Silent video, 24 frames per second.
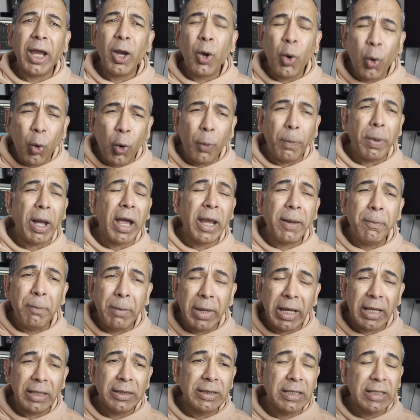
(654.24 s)
hope I
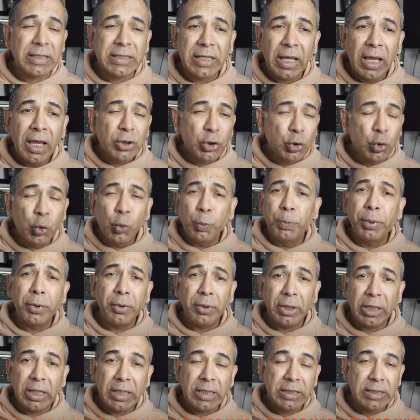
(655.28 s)
made this super
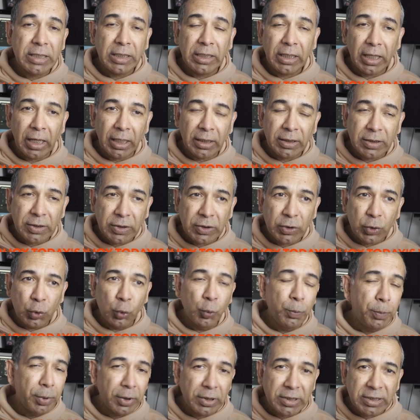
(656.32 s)
easy and
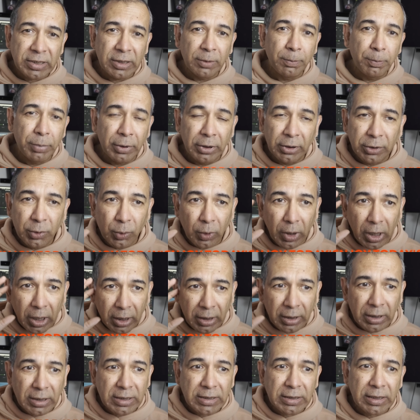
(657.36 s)
super simple to
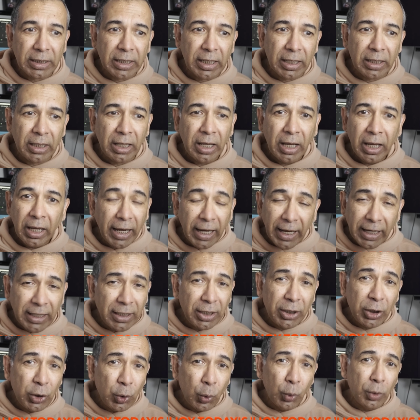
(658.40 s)
understand and
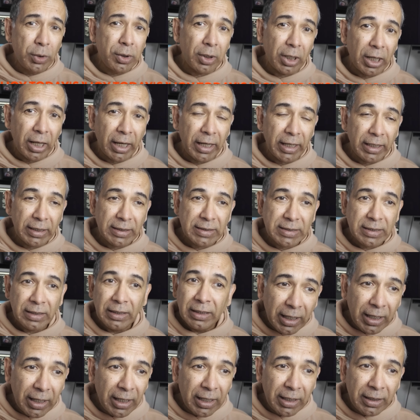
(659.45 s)
utilize
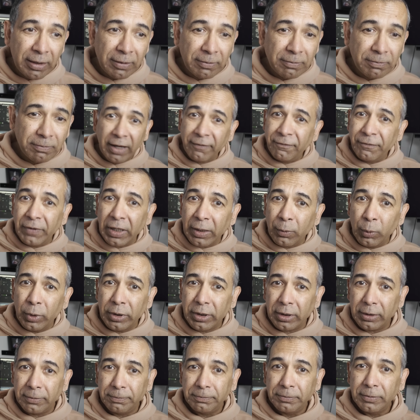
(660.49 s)
and have fun with
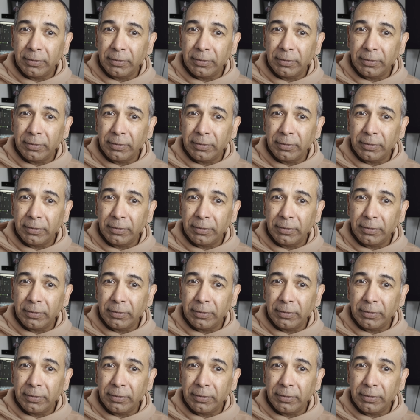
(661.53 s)
it.